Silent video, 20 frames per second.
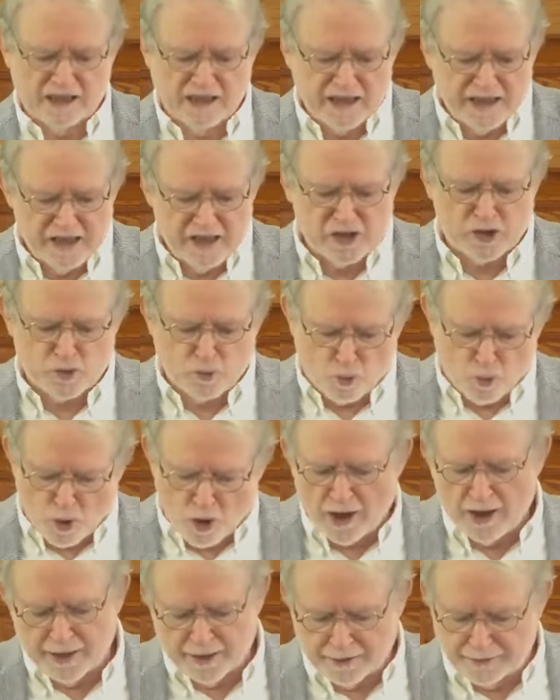at least
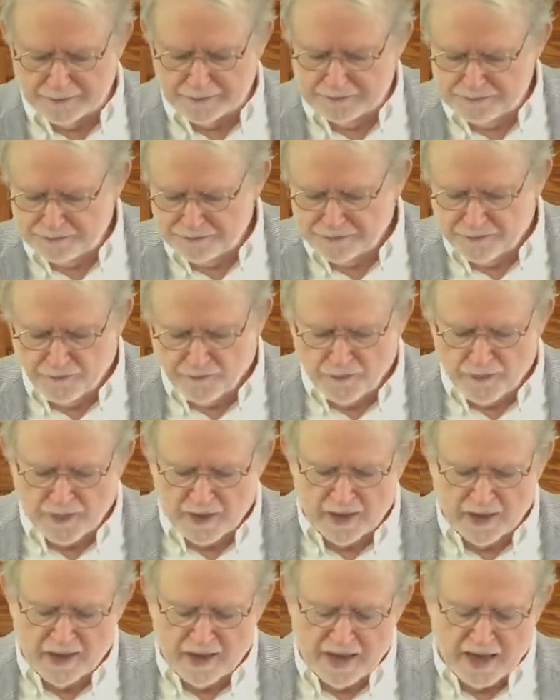one.
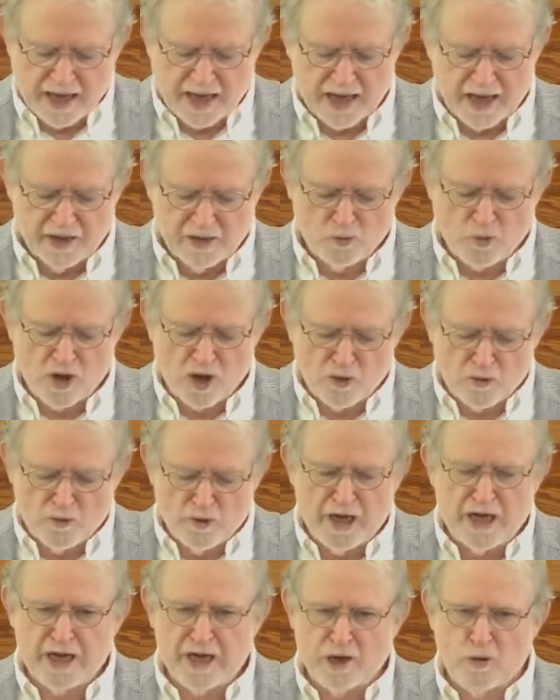And while
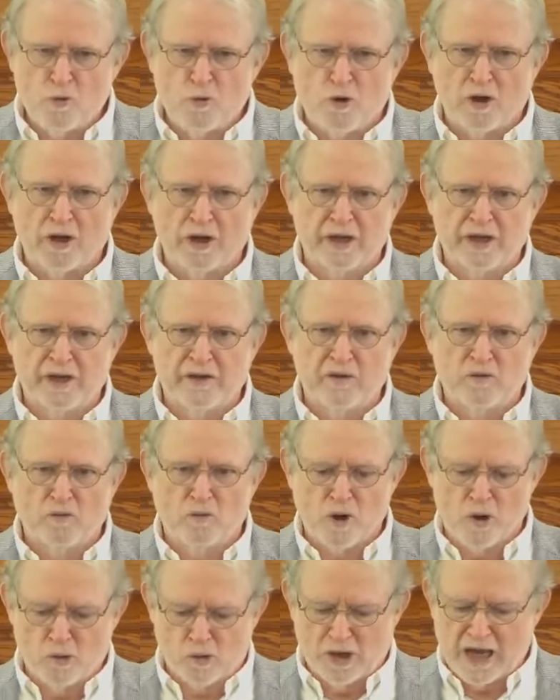reading one
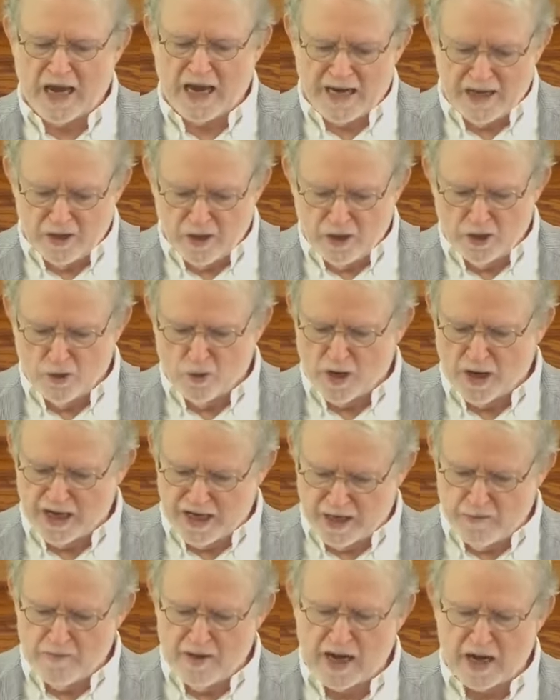won't gain you
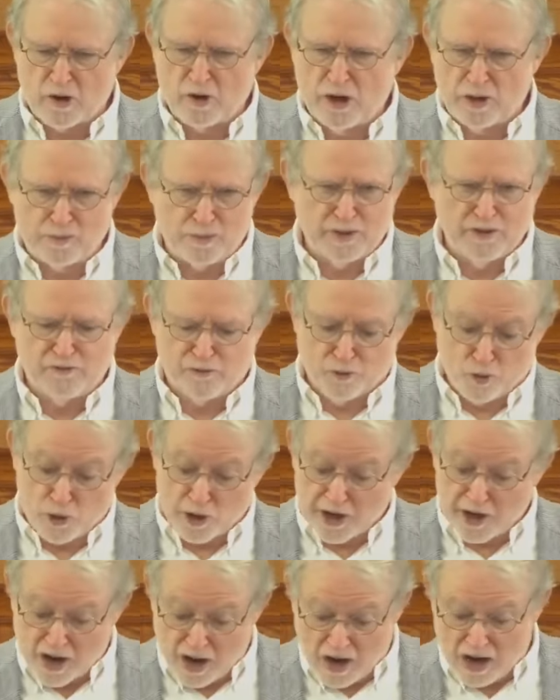any merit
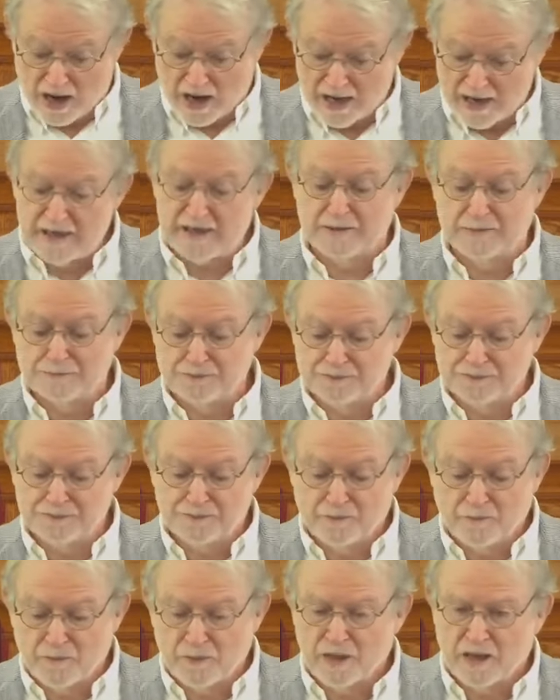before God,
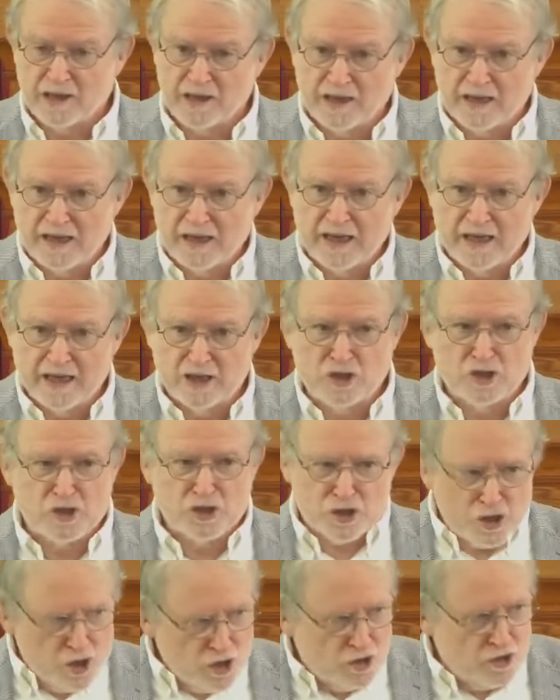it
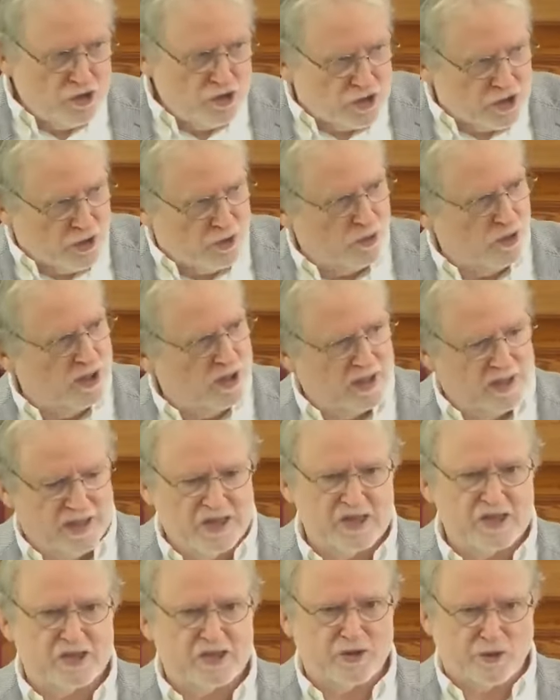should do at
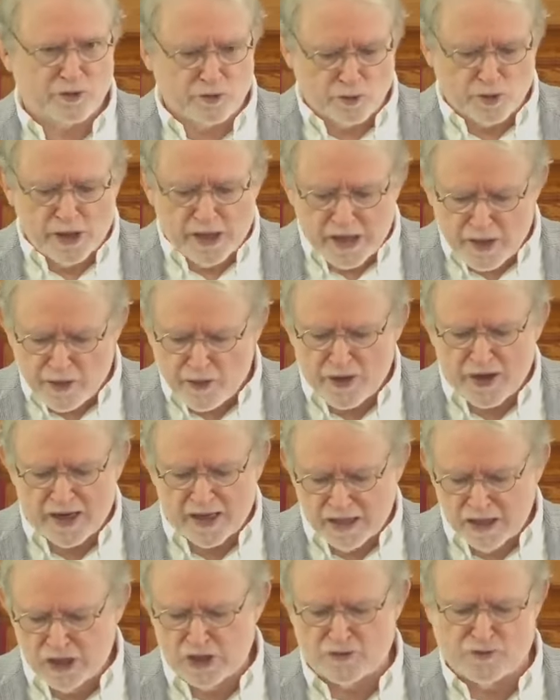least three
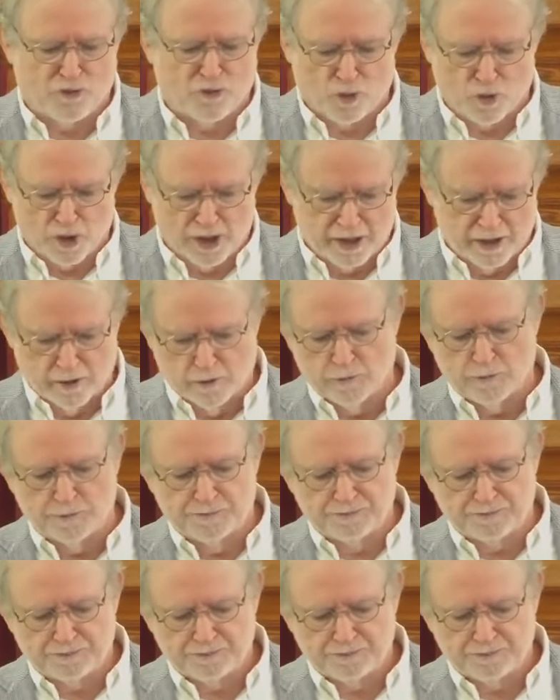things for you.